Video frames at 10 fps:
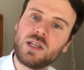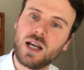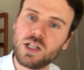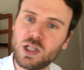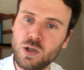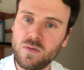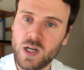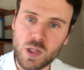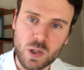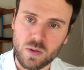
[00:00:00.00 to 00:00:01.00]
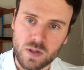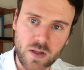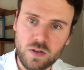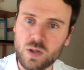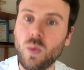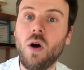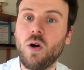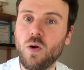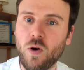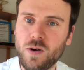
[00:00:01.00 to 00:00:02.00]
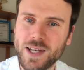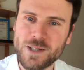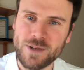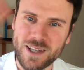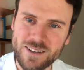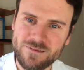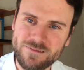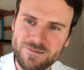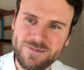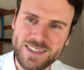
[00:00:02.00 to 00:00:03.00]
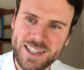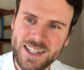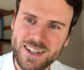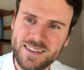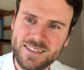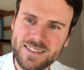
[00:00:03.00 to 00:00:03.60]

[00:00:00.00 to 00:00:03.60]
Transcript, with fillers: be catching you very soon, either tomorrow or next week. See ya!